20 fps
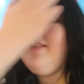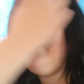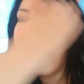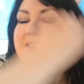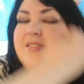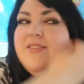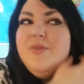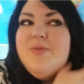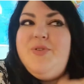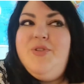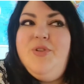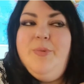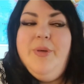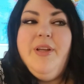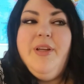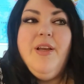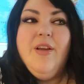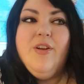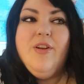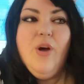So
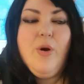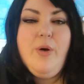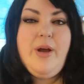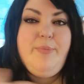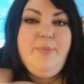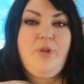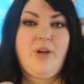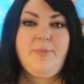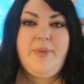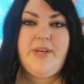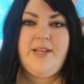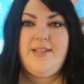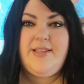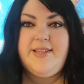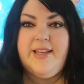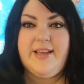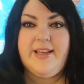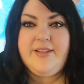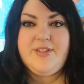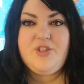stupid. No, I block because
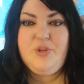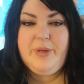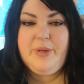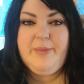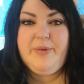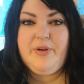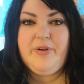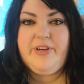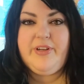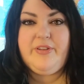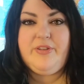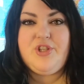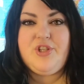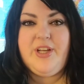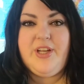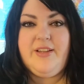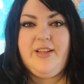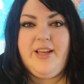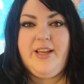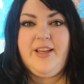it's like stupid hypocritical
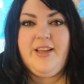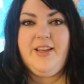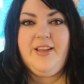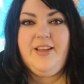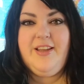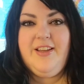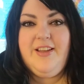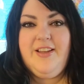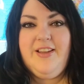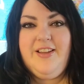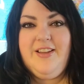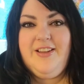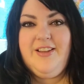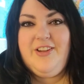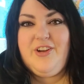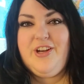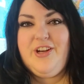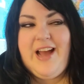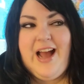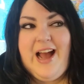shit. Like,
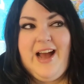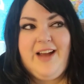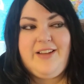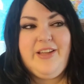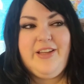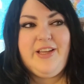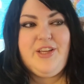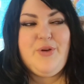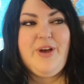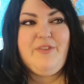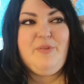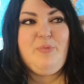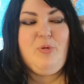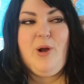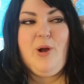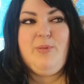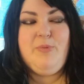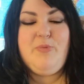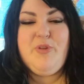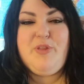you're gonna act like you have a
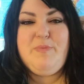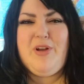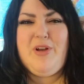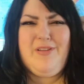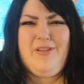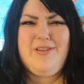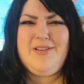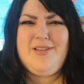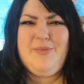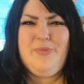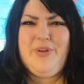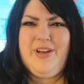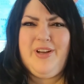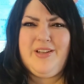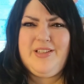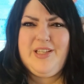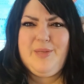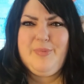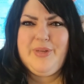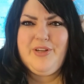problem with me calling someone
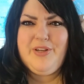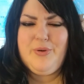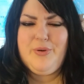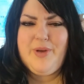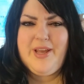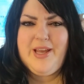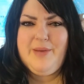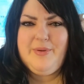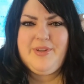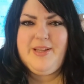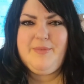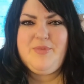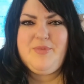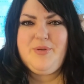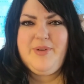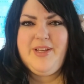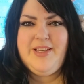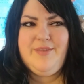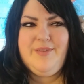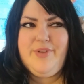ugly, but you're okay with them
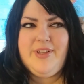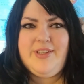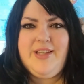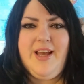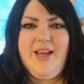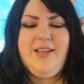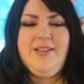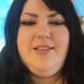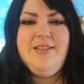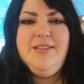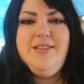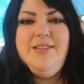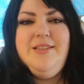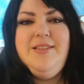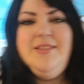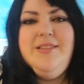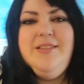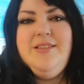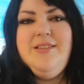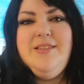doing it? Fuck that.
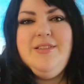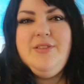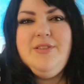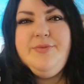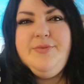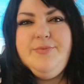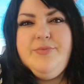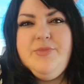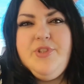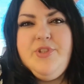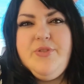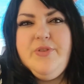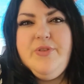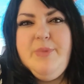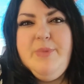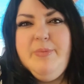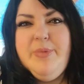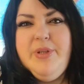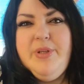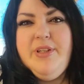Just
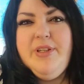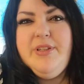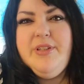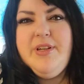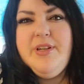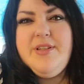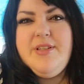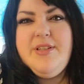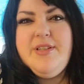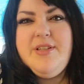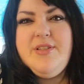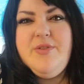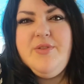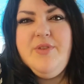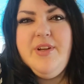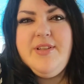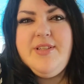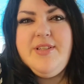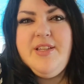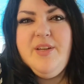remember, narcissists do
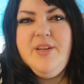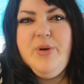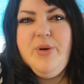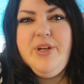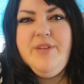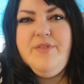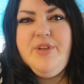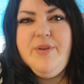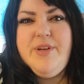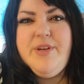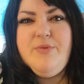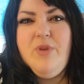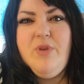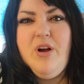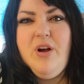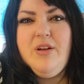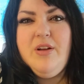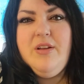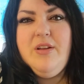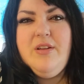not see their point of view as
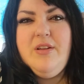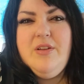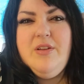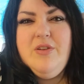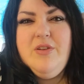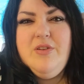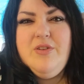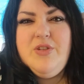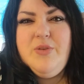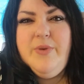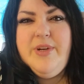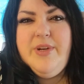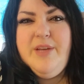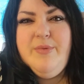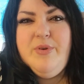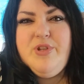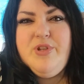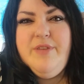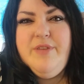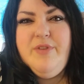wrong. So when he
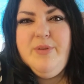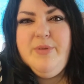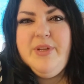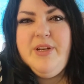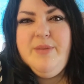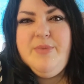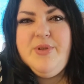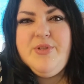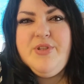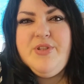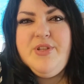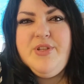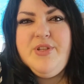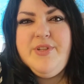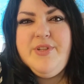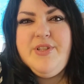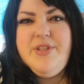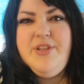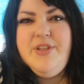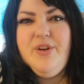emotionally verbally abuses you,
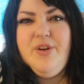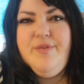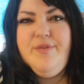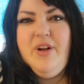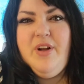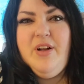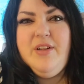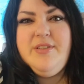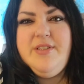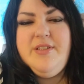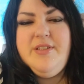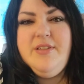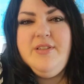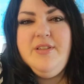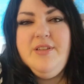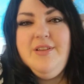it's your fault.